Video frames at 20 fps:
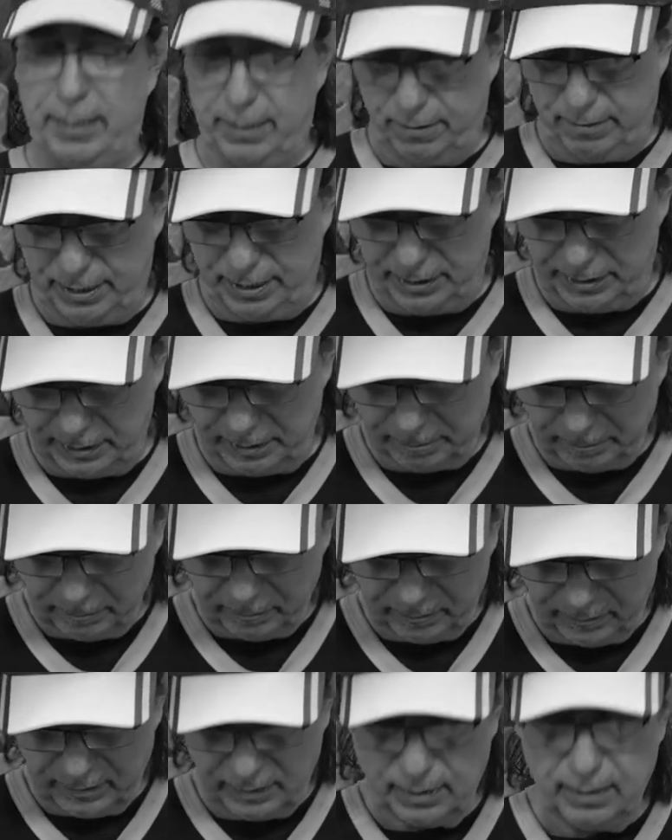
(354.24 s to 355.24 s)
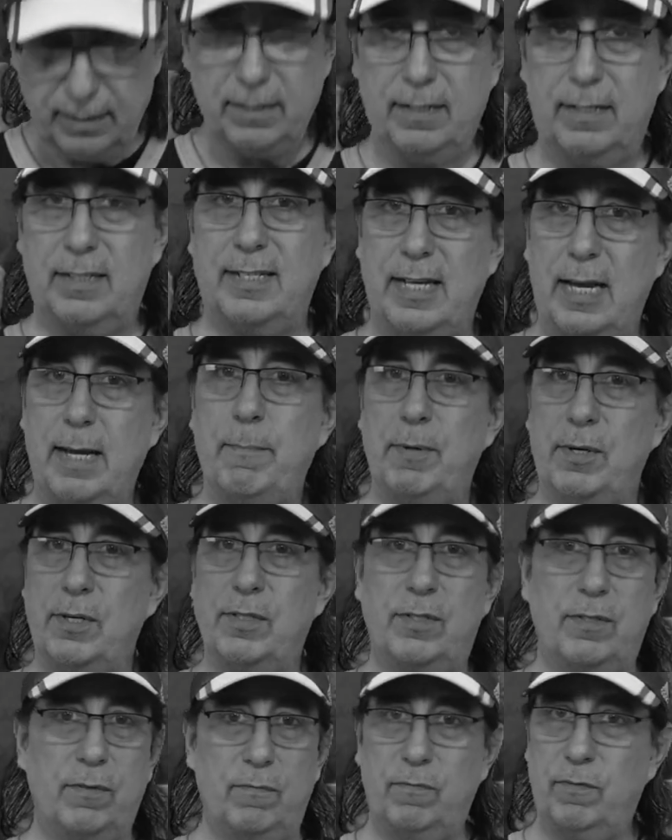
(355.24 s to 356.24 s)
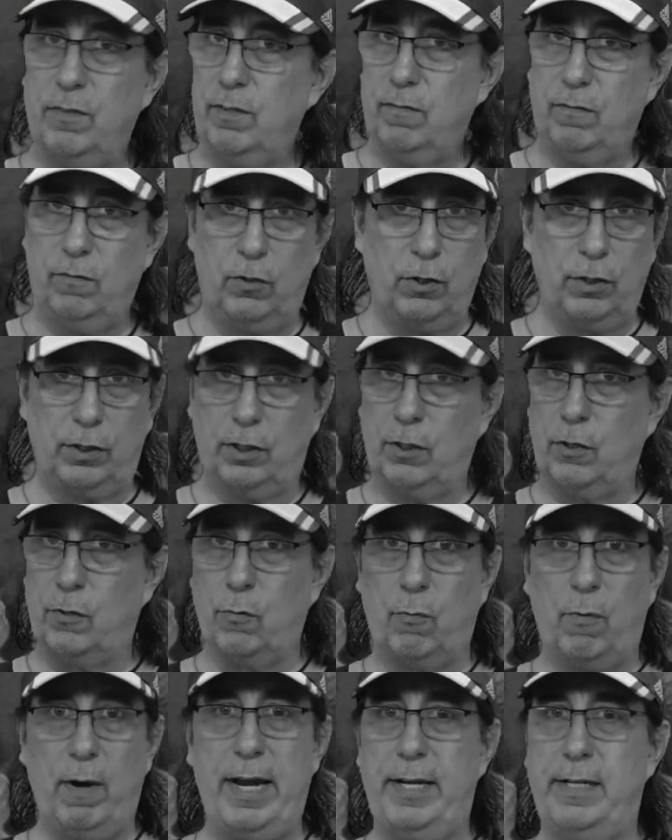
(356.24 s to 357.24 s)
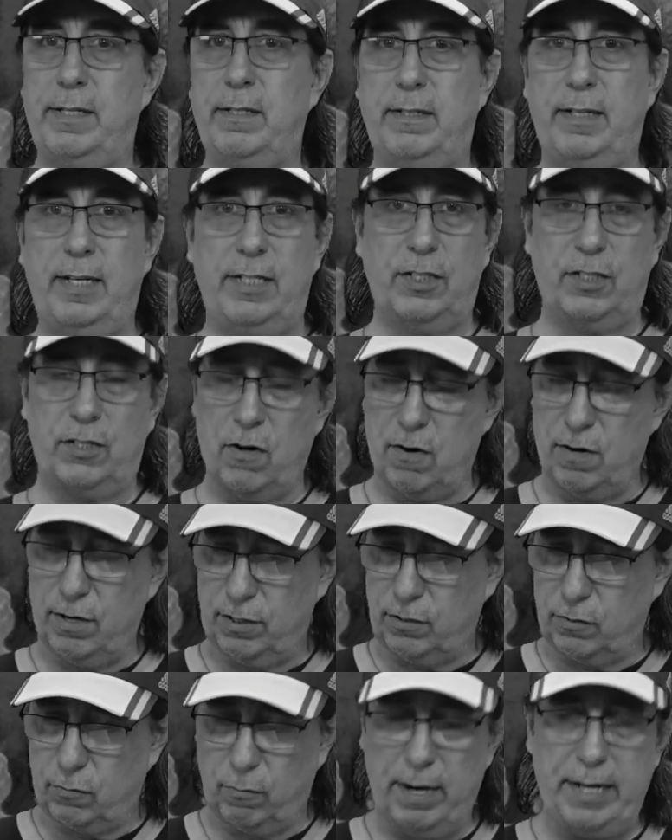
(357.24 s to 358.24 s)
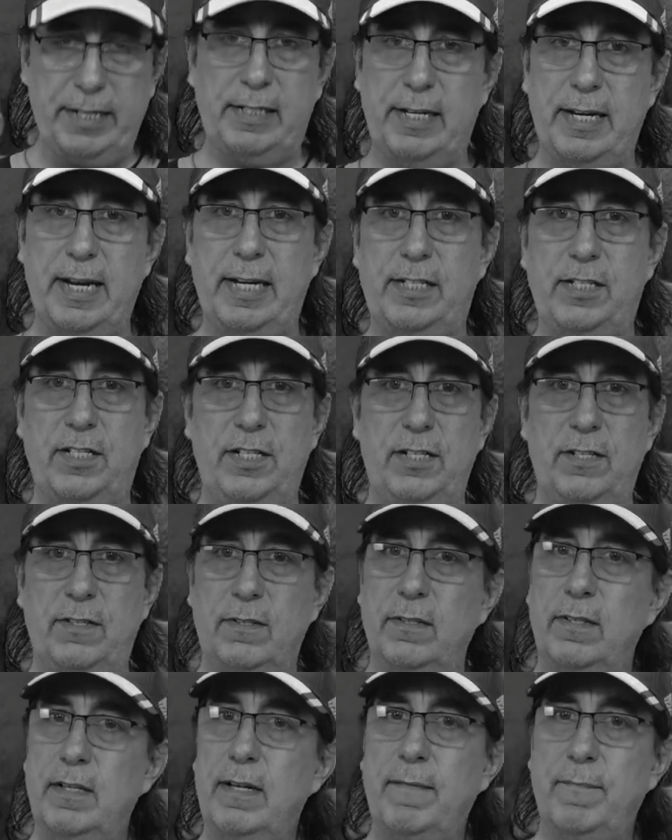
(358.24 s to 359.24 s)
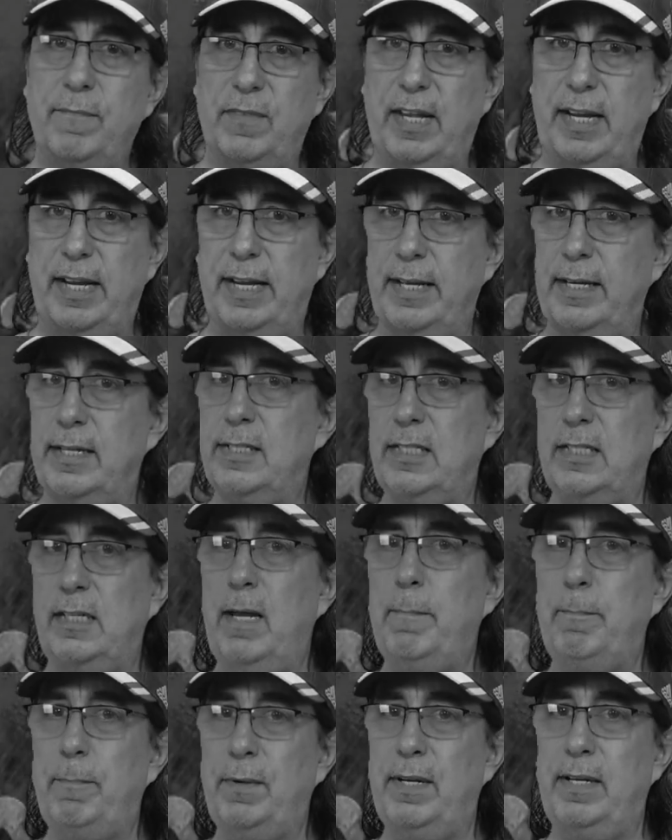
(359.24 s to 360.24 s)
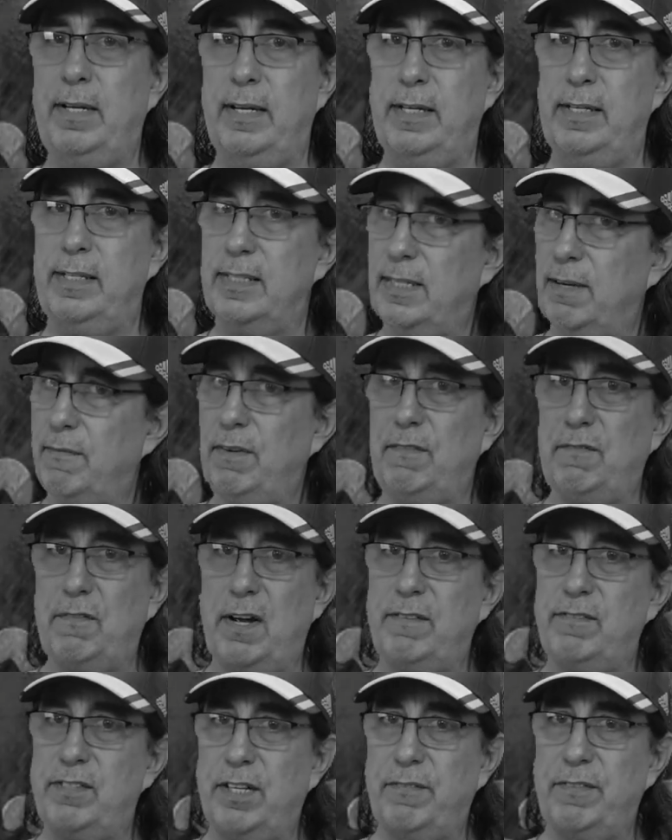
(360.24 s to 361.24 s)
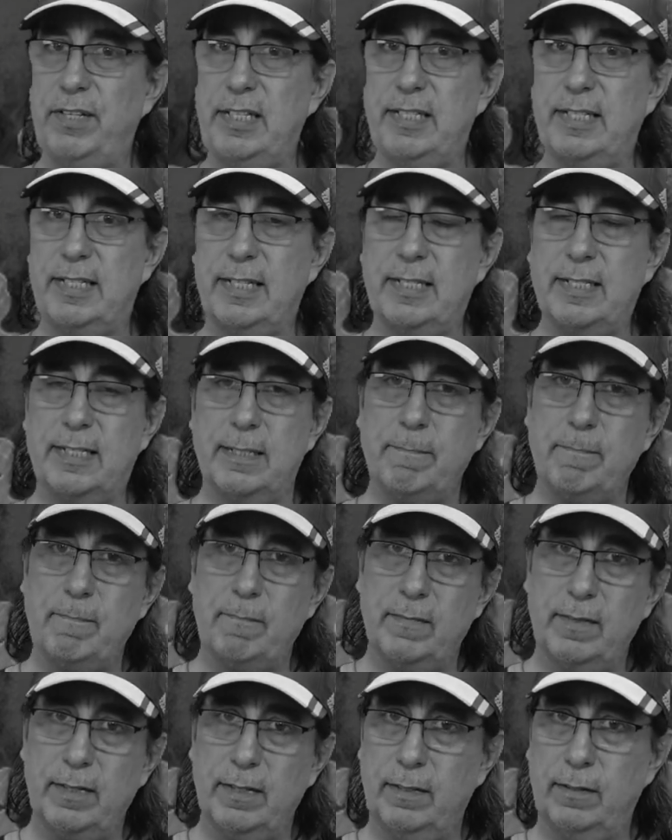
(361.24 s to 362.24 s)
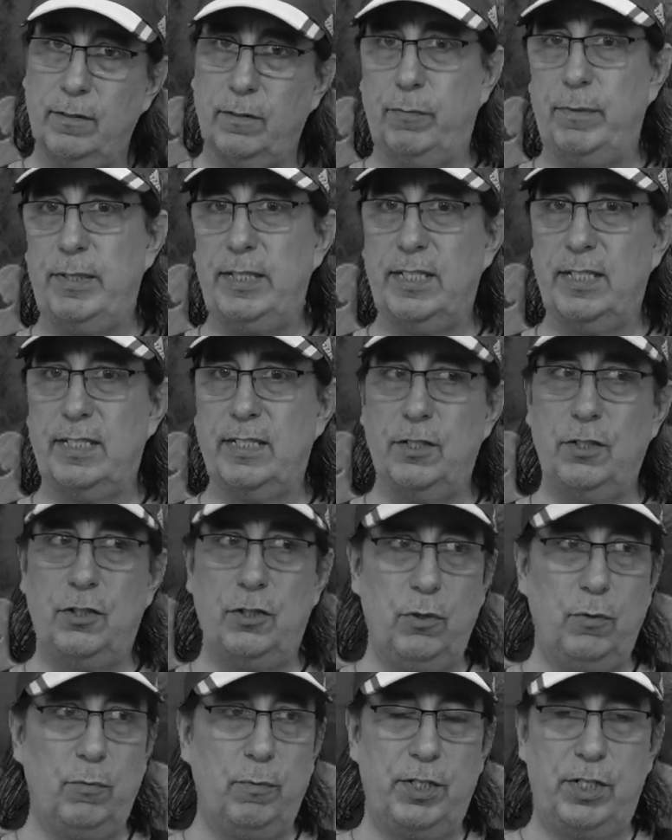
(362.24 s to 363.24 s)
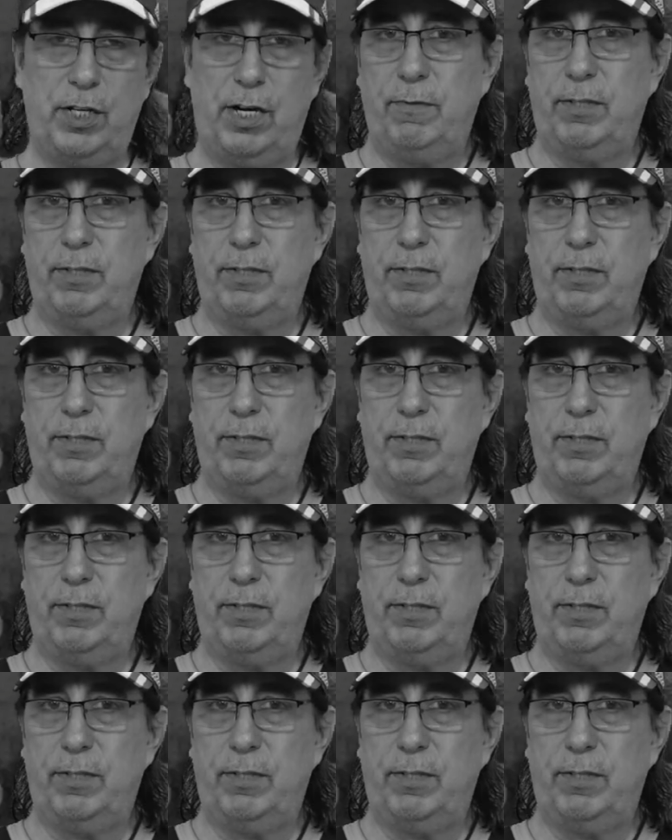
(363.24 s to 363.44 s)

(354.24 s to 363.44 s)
There it is. The Sabres look great. They started great the next year. They hit a slump in 75-76, 3-6-2, which I